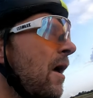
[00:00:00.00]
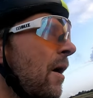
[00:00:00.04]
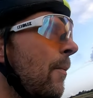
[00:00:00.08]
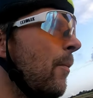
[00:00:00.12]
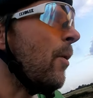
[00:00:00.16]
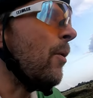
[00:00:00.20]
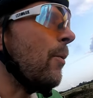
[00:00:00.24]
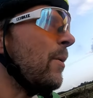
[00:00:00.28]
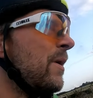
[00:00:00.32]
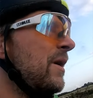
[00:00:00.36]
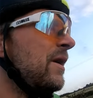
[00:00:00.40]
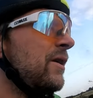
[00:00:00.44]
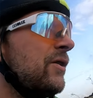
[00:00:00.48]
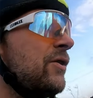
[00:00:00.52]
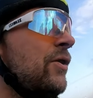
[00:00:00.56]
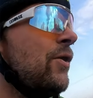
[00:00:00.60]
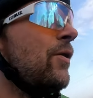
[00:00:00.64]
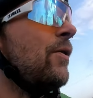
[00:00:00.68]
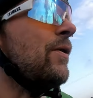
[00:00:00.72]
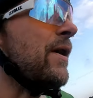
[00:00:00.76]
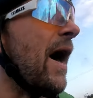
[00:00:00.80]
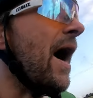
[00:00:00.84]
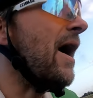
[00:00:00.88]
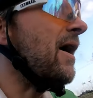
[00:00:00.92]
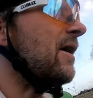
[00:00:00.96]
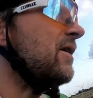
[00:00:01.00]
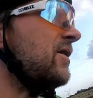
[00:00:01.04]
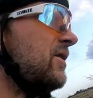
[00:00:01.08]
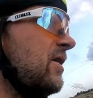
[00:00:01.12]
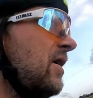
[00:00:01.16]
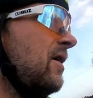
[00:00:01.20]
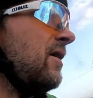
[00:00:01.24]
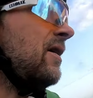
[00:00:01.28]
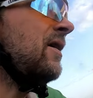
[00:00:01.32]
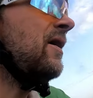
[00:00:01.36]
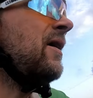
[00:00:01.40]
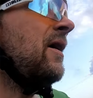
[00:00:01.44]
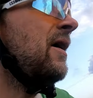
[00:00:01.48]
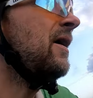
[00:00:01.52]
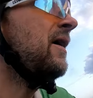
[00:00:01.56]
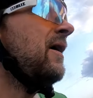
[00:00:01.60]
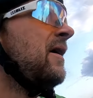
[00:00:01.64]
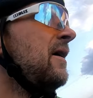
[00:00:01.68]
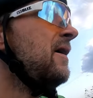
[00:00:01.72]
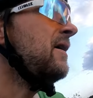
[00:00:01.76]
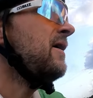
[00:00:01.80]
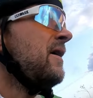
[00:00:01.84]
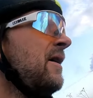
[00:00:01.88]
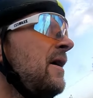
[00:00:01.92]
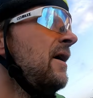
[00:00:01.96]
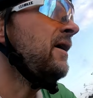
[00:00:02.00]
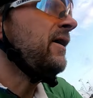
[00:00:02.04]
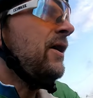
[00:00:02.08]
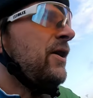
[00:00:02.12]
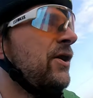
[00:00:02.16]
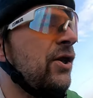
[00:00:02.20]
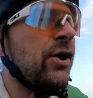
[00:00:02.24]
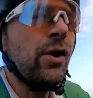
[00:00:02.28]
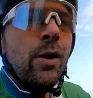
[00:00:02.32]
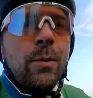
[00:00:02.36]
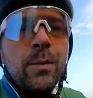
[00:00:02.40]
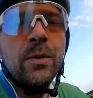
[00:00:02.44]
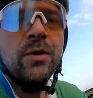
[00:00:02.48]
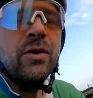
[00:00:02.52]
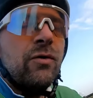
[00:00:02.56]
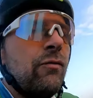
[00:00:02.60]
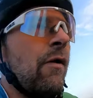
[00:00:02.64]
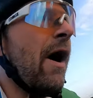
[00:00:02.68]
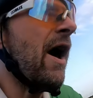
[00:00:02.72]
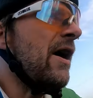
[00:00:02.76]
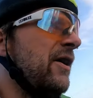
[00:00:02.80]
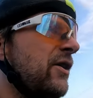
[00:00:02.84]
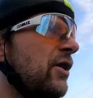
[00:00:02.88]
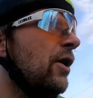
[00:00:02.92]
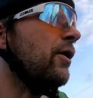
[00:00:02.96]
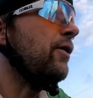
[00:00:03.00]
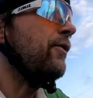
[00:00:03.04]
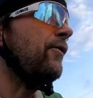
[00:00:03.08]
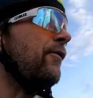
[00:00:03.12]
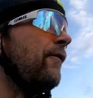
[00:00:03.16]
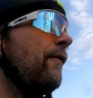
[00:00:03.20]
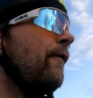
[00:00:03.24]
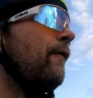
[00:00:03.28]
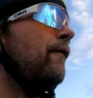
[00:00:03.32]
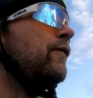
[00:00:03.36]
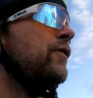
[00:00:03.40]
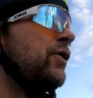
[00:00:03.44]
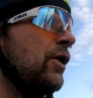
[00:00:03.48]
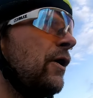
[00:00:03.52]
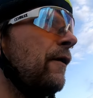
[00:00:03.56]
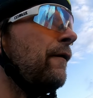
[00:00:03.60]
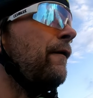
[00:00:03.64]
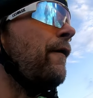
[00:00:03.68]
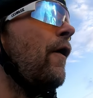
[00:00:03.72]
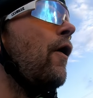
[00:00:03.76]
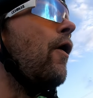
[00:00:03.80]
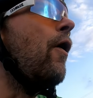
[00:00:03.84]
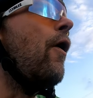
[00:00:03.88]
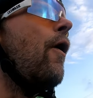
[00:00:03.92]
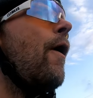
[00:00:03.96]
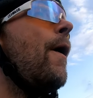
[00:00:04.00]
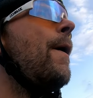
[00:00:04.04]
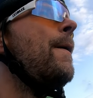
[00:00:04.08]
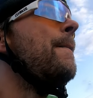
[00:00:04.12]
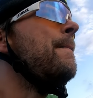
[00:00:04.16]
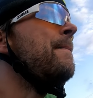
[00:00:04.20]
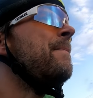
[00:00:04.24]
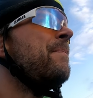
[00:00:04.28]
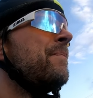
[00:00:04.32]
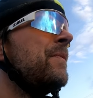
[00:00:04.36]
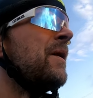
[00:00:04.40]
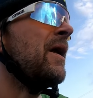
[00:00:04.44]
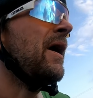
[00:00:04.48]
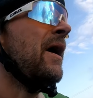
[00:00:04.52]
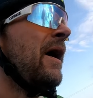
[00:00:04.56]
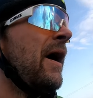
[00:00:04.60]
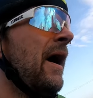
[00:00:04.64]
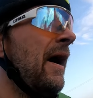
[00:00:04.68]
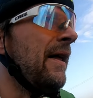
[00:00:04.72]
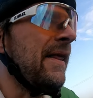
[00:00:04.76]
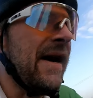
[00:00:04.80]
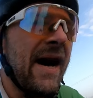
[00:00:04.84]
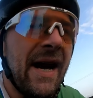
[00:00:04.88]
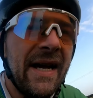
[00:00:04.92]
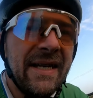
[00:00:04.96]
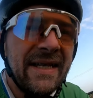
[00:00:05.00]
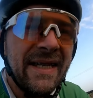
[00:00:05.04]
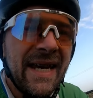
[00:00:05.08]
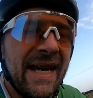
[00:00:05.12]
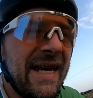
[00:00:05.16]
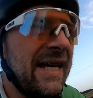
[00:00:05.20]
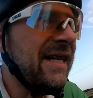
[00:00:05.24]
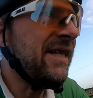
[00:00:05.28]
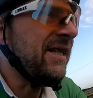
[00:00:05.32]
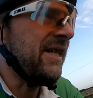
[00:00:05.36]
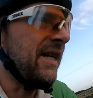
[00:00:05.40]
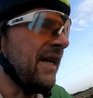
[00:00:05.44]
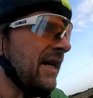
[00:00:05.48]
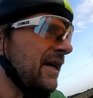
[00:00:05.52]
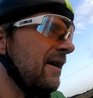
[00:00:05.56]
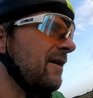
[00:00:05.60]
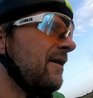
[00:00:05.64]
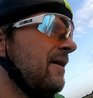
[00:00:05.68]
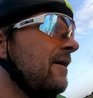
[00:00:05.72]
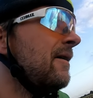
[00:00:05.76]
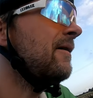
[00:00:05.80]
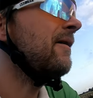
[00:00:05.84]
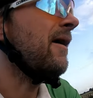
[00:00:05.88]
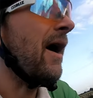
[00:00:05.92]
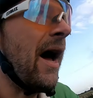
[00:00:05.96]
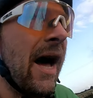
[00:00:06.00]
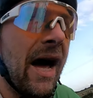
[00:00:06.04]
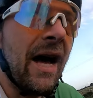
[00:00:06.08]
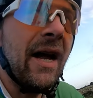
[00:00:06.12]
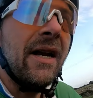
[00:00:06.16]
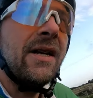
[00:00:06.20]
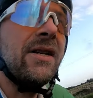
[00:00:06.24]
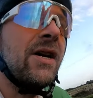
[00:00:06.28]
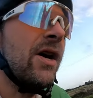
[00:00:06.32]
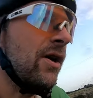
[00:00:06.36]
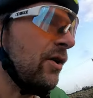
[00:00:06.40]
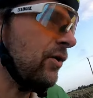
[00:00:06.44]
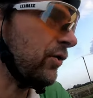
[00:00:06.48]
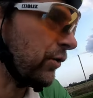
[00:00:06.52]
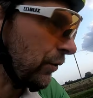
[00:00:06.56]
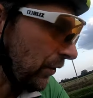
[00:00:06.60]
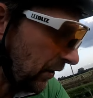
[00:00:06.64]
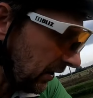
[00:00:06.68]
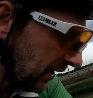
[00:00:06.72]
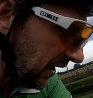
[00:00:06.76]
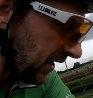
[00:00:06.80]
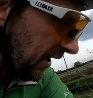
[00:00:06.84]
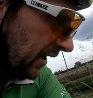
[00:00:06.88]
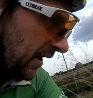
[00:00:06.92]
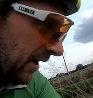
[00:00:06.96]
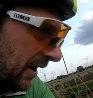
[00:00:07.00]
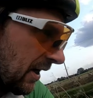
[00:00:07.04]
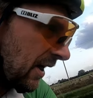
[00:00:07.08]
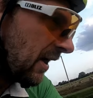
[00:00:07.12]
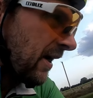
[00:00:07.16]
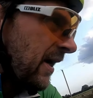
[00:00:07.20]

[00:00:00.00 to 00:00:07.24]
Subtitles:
But when it's Audax, this comes right to the fore, and that is eating and drinking.